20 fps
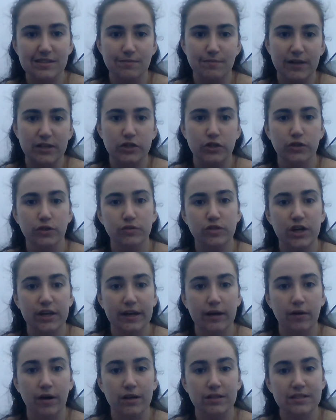Make sure you check
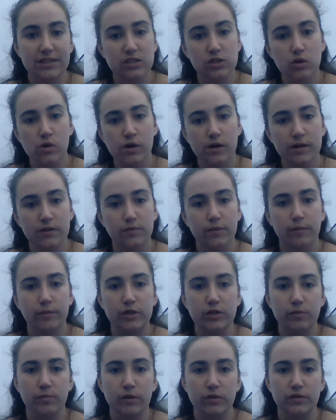out our Discord. It's where we
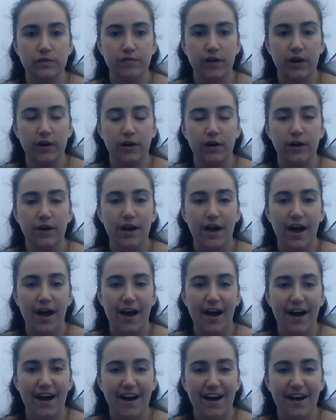do most of our
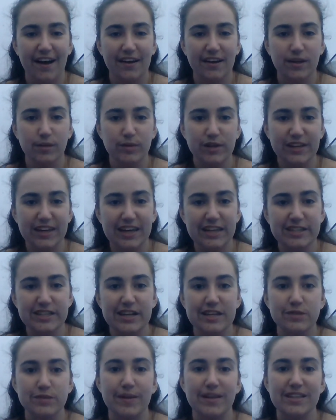communication,
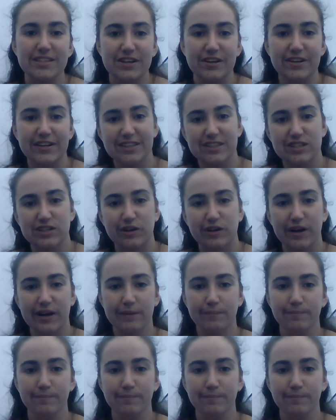as well as our Instagram.